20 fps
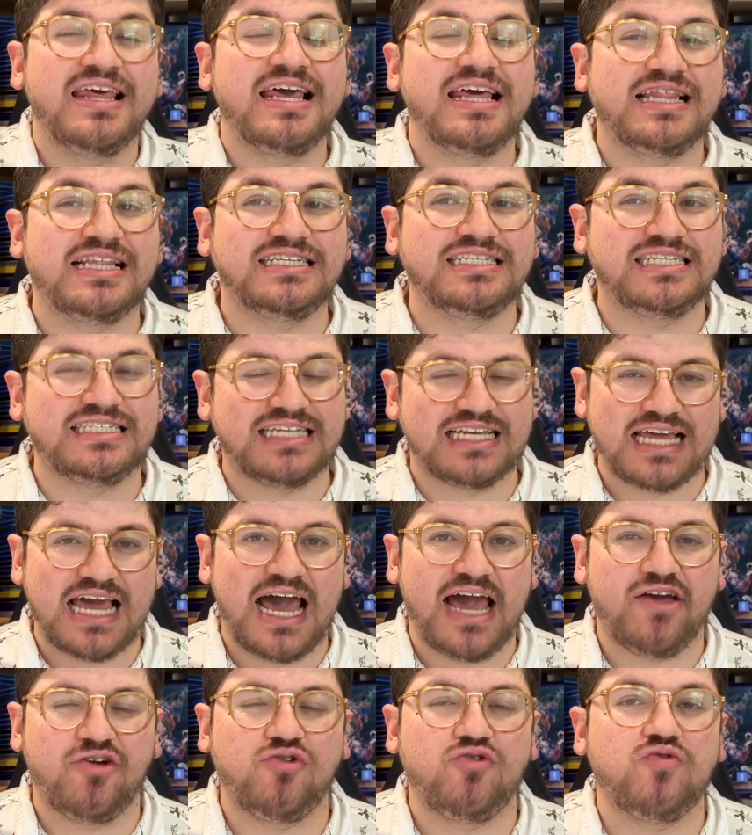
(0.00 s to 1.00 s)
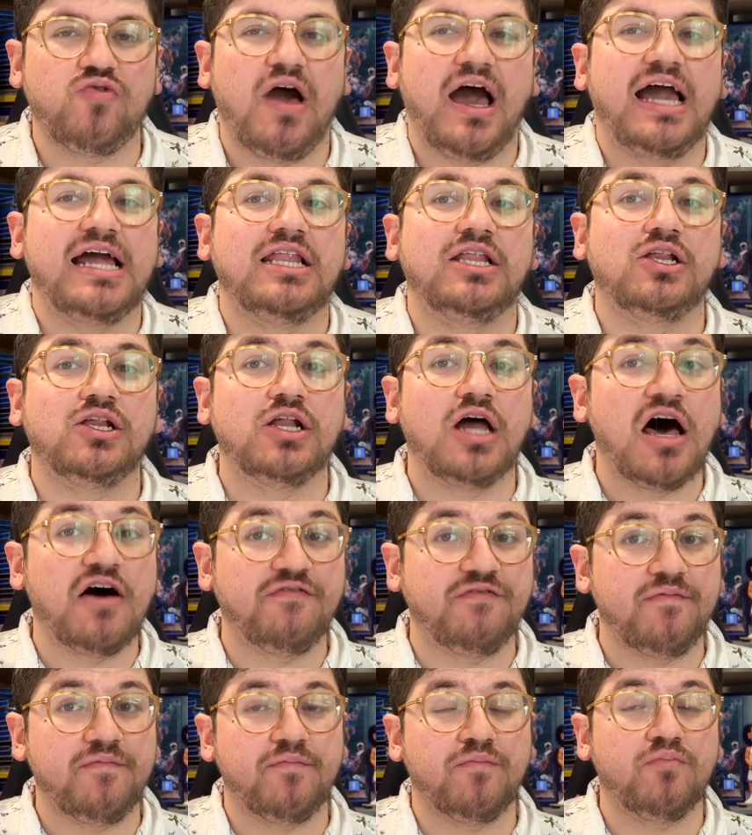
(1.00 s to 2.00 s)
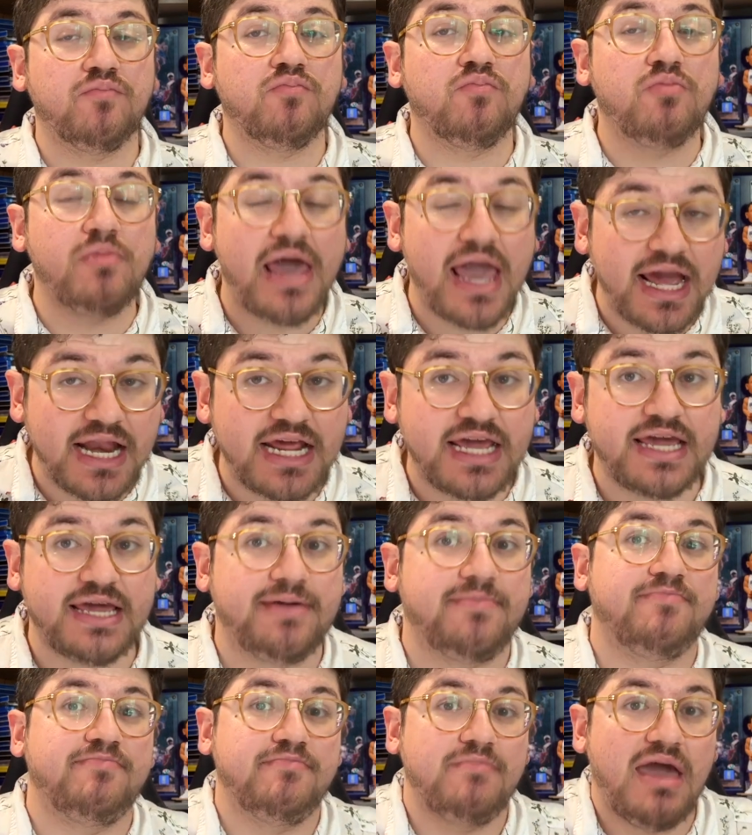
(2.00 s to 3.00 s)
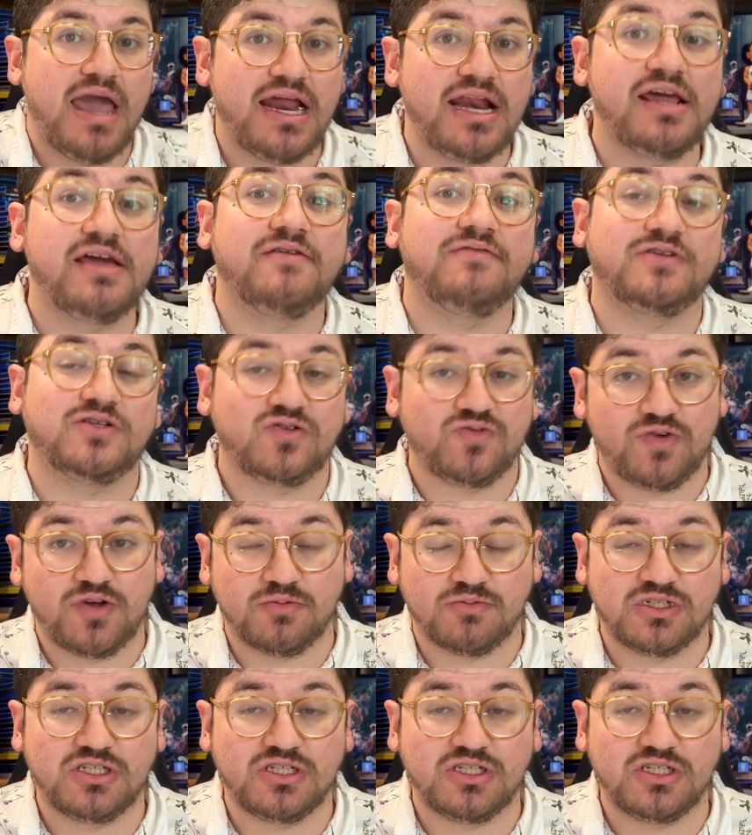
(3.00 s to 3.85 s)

This is a guy who I love many, many of his films.